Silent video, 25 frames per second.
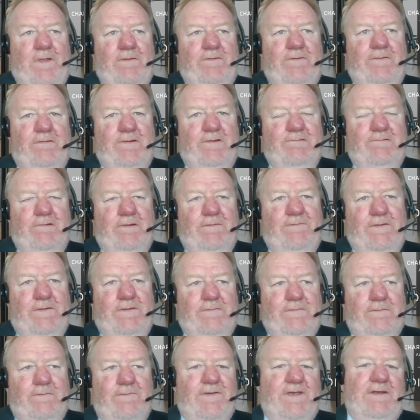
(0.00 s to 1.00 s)
Treasury
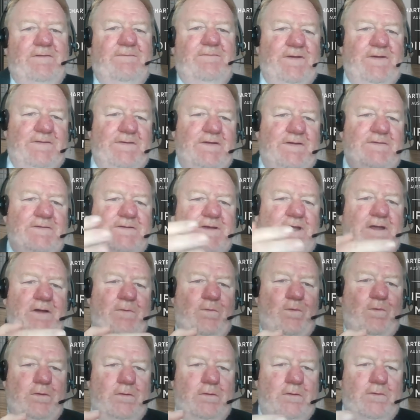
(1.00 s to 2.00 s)
officials envisage a
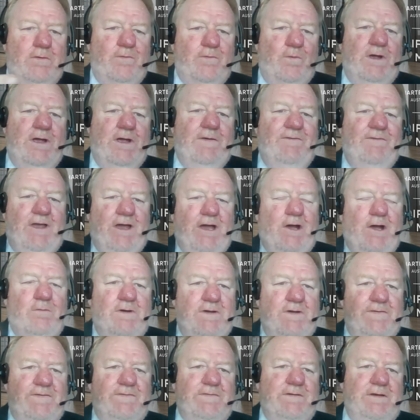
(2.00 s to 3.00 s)
world where the
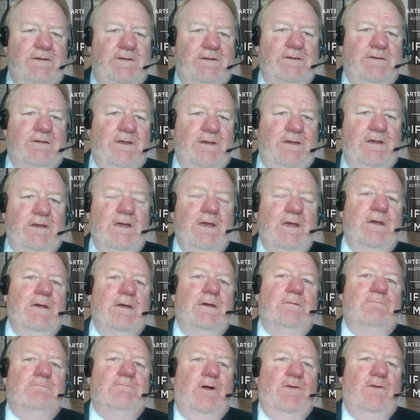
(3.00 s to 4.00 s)
OECD
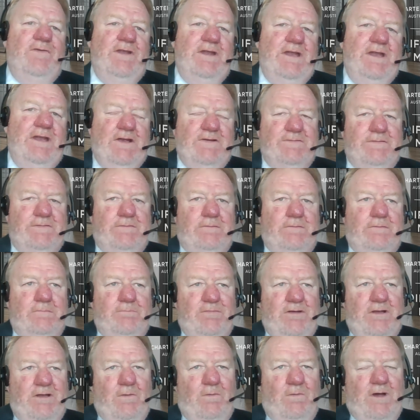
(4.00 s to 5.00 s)

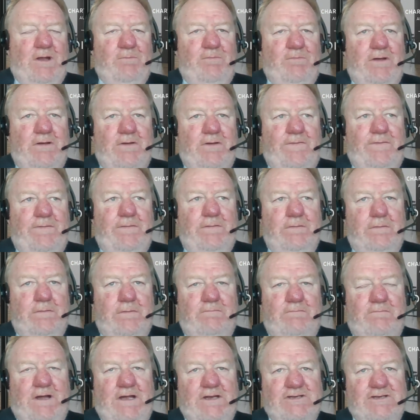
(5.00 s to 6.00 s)
multinational Pillar 1, Pillar
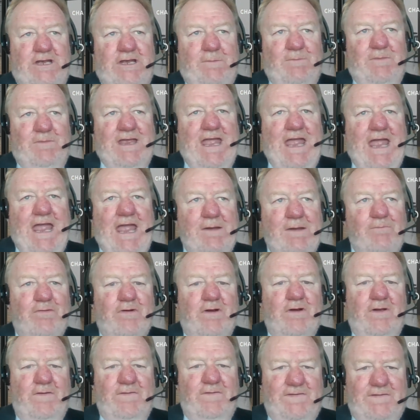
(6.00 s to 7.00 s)
2 regime can
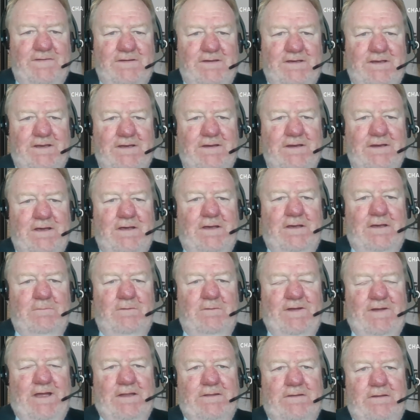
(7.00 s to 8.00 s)
proceed
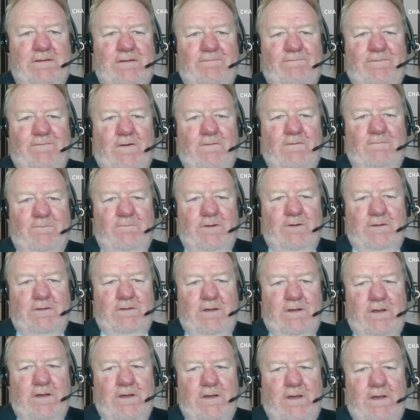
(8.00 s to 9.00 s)
without the involvement
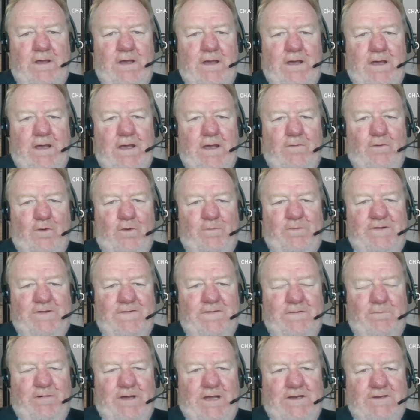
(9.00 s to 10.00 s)
or
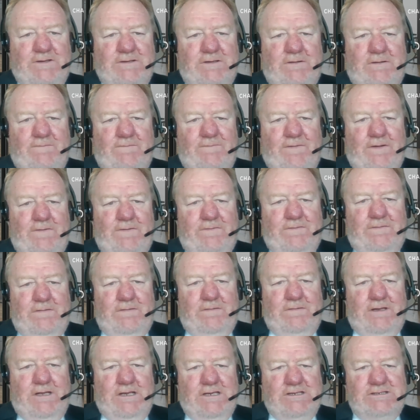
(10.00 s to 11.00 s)
participation of those
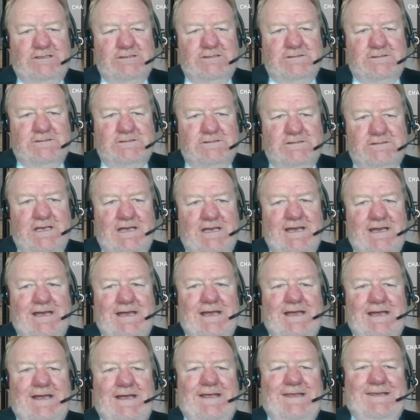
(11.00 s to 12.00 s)
two nations.
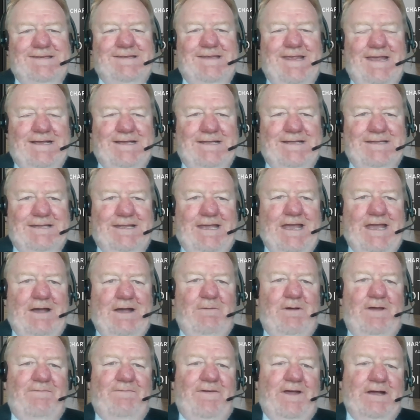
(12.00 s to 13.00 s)
Secondly,
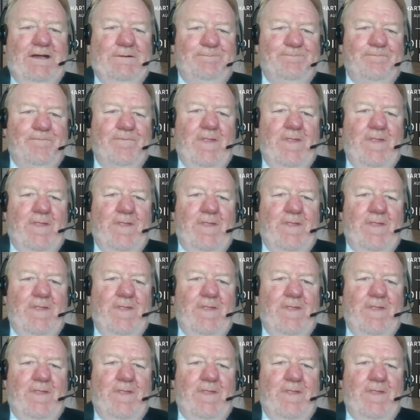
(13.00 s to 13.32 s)
however,